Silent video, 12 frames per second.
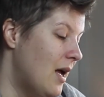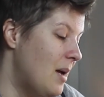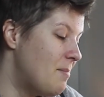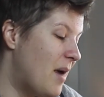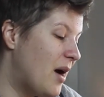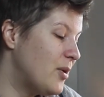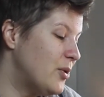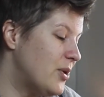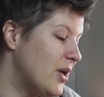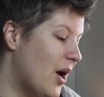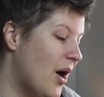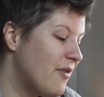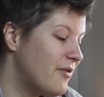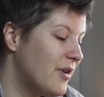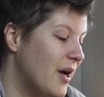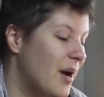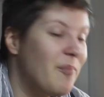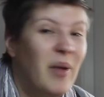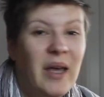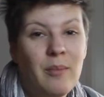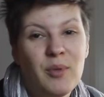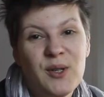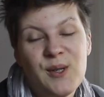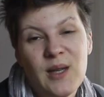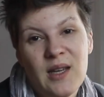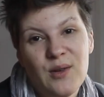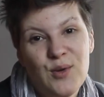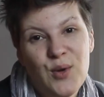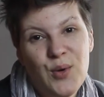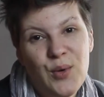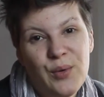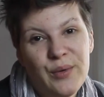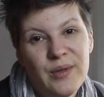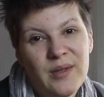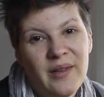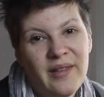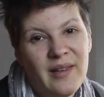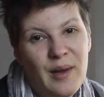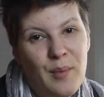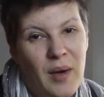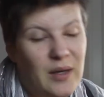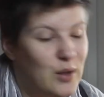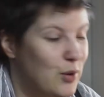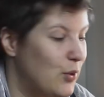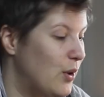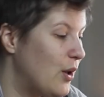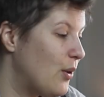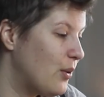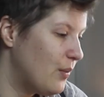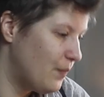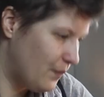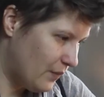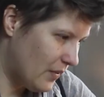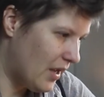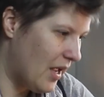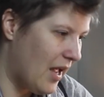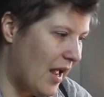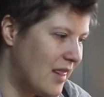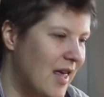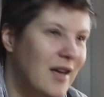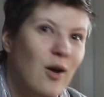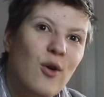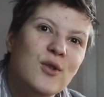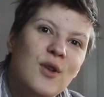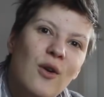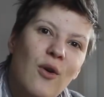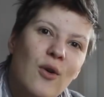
amounts of papers and tools in my studio. And that also